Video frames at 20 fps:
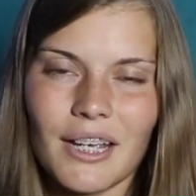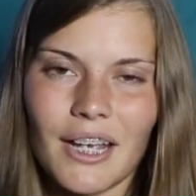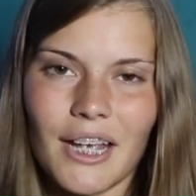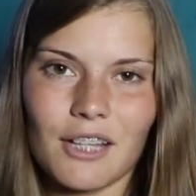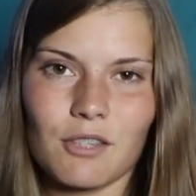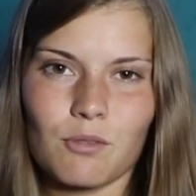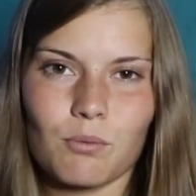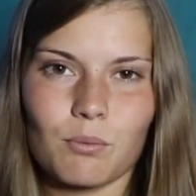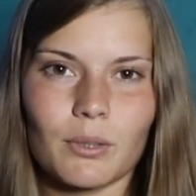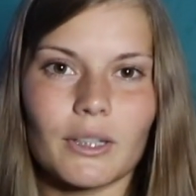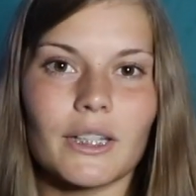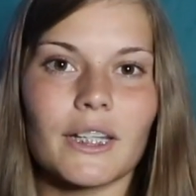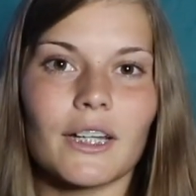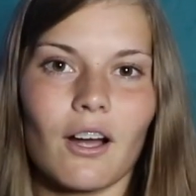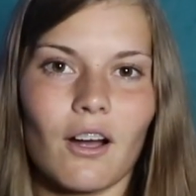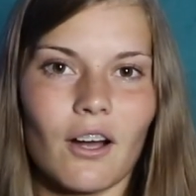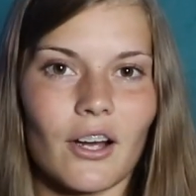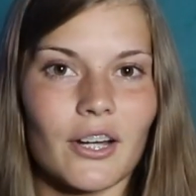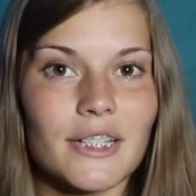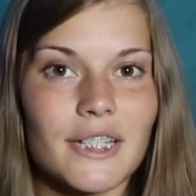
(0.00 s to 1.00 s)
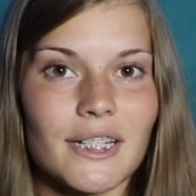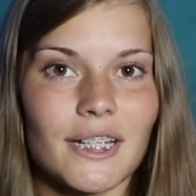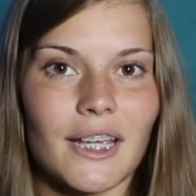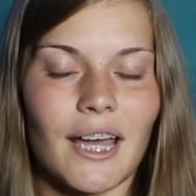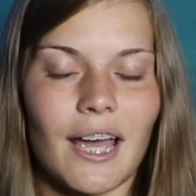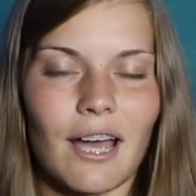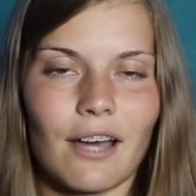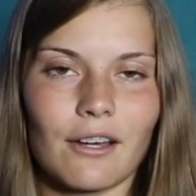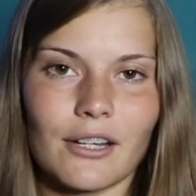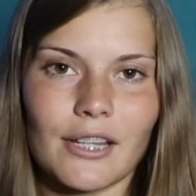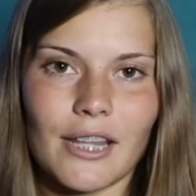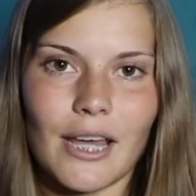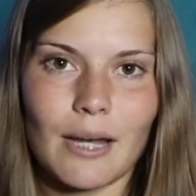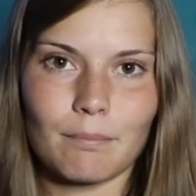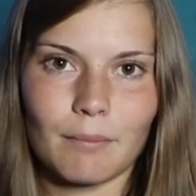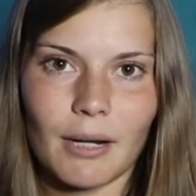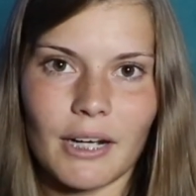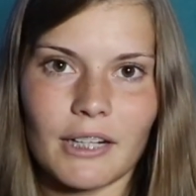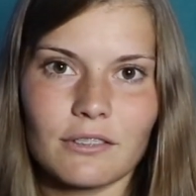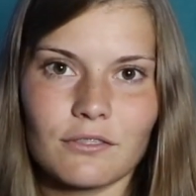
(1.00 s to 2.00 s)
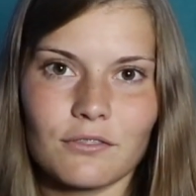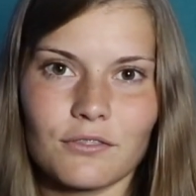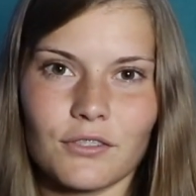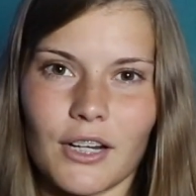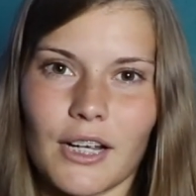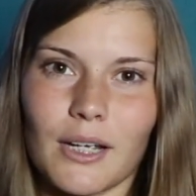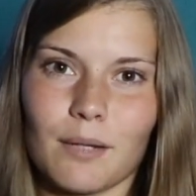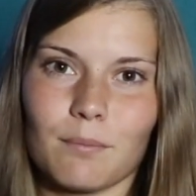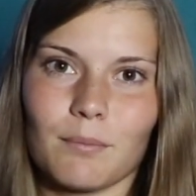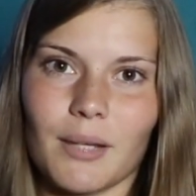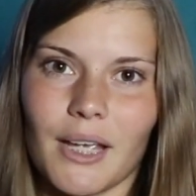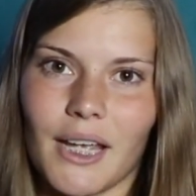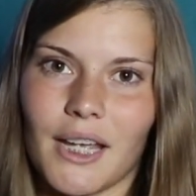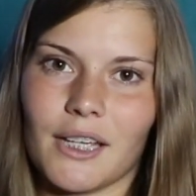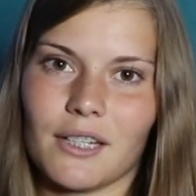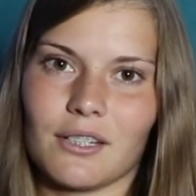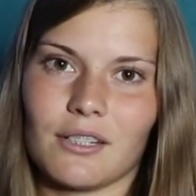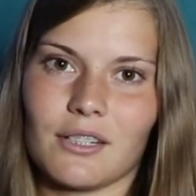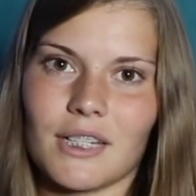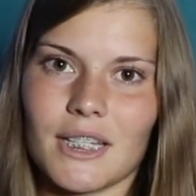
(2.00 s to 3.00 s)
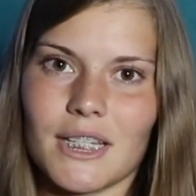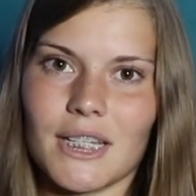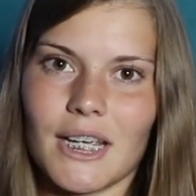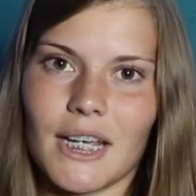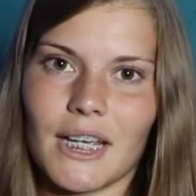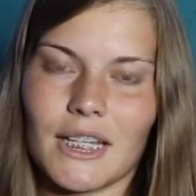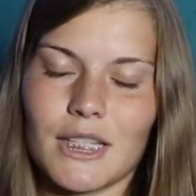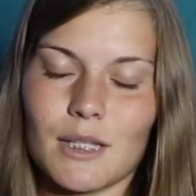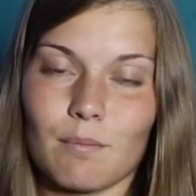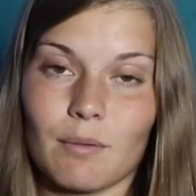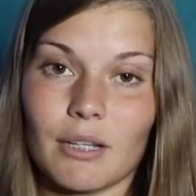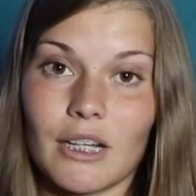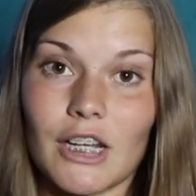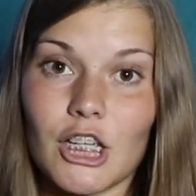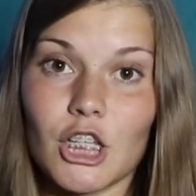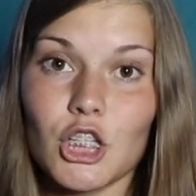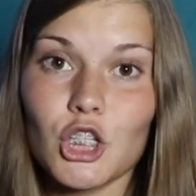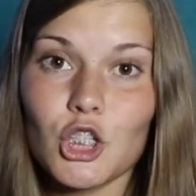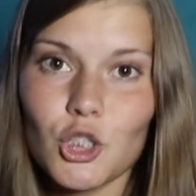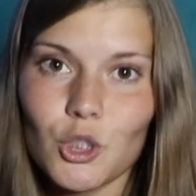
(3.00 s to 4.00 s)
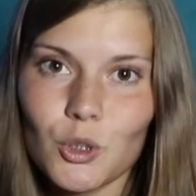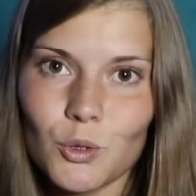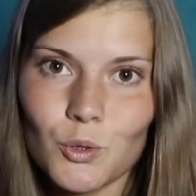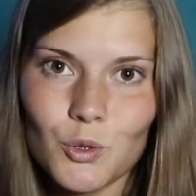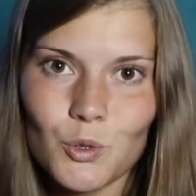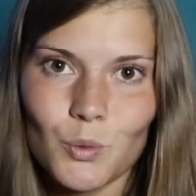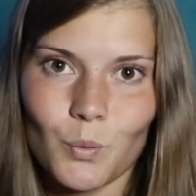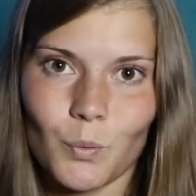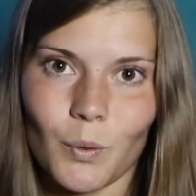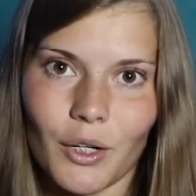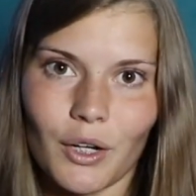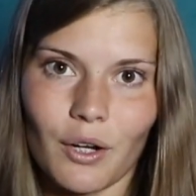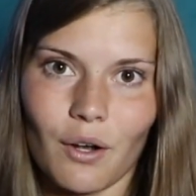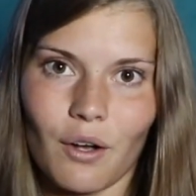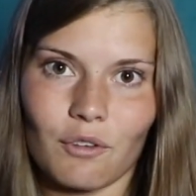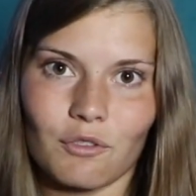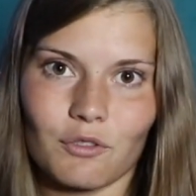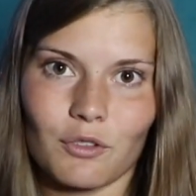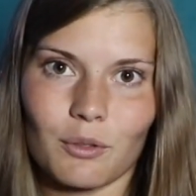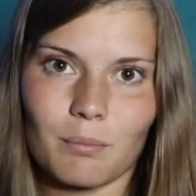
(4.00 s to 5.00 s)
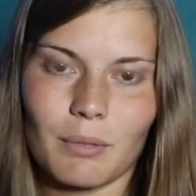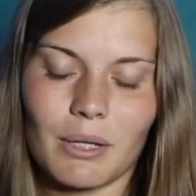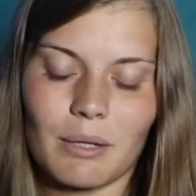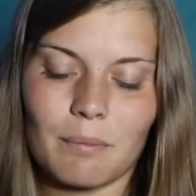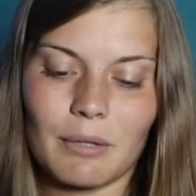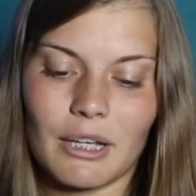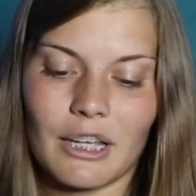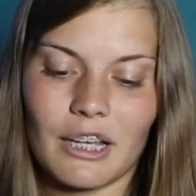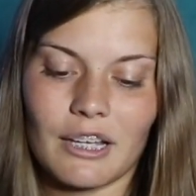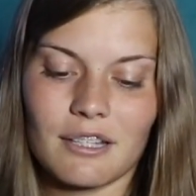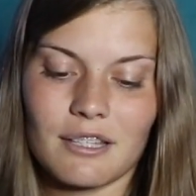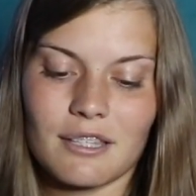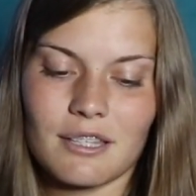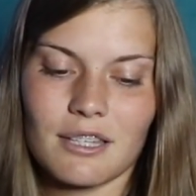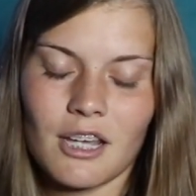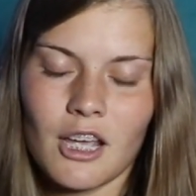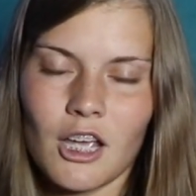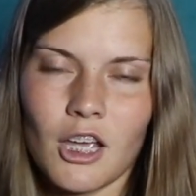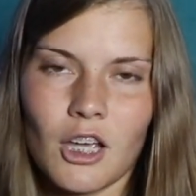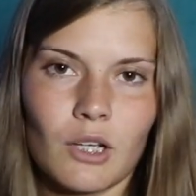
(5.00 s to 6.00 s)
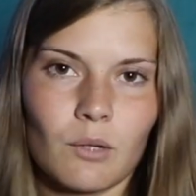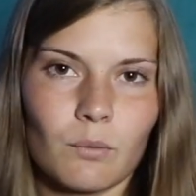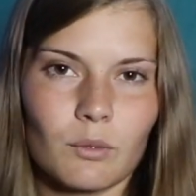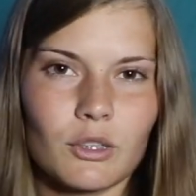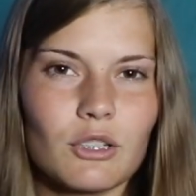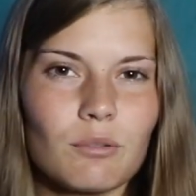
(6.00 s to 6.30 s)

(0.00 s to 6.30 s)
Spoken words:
it's really hard to get out of that mind frame, and it's been a huge work on for me, because when